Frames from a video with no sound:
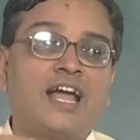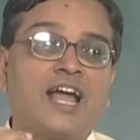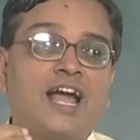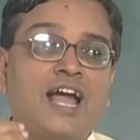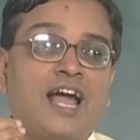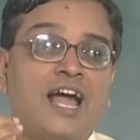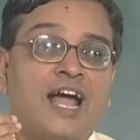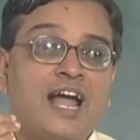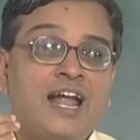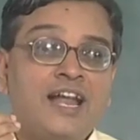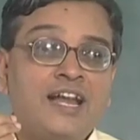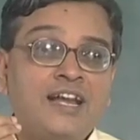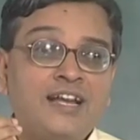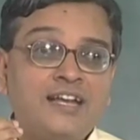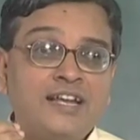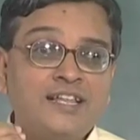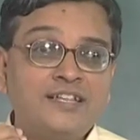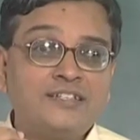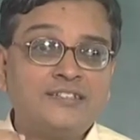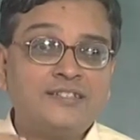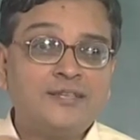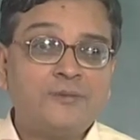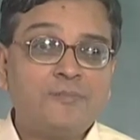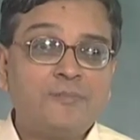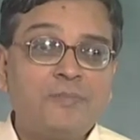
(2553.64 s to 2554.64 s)

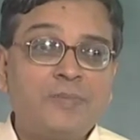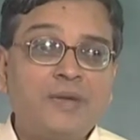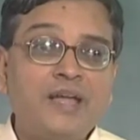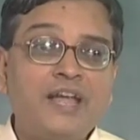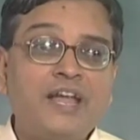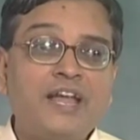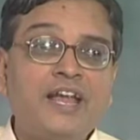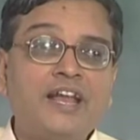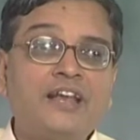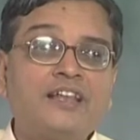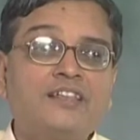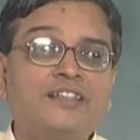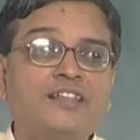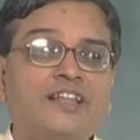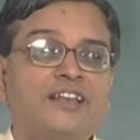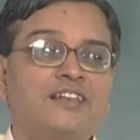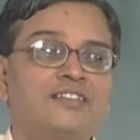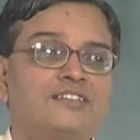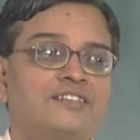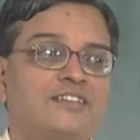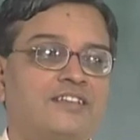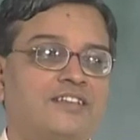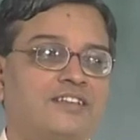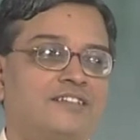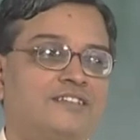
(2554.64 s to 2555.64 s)
anticipate the
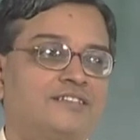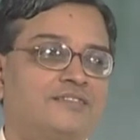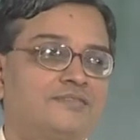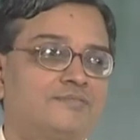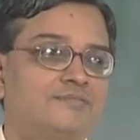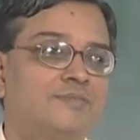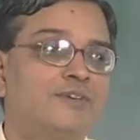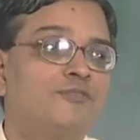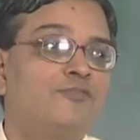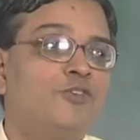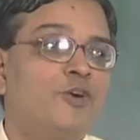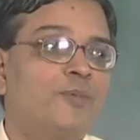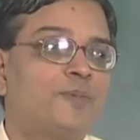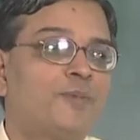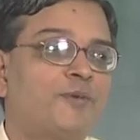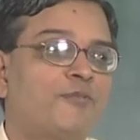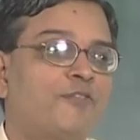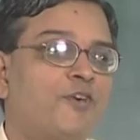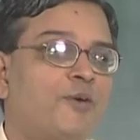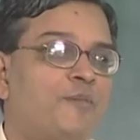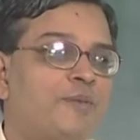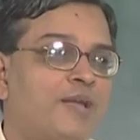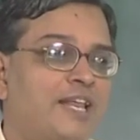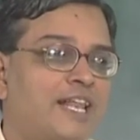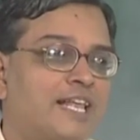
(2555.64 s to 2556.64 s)
result before
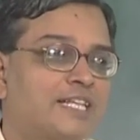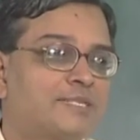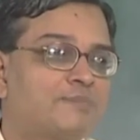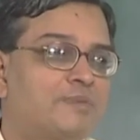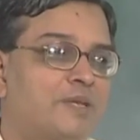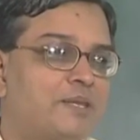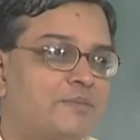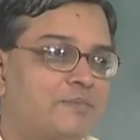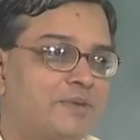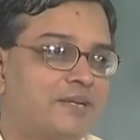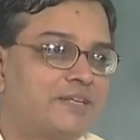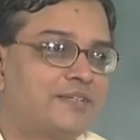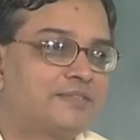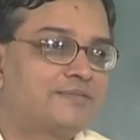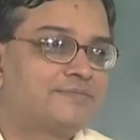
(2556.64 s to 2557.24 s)
performing an experiment.